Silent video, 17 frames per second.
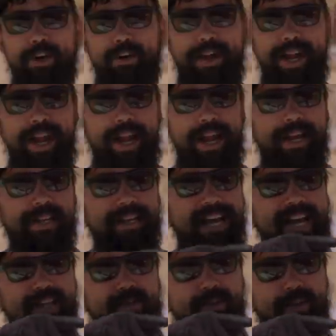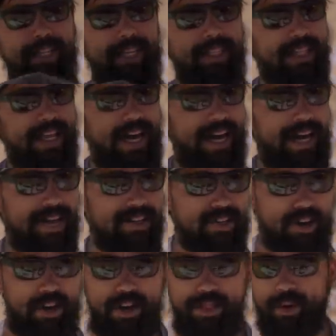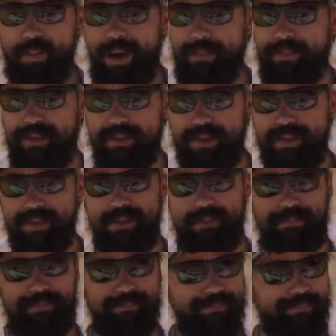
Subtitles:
your hand naturally lies on the weapon system.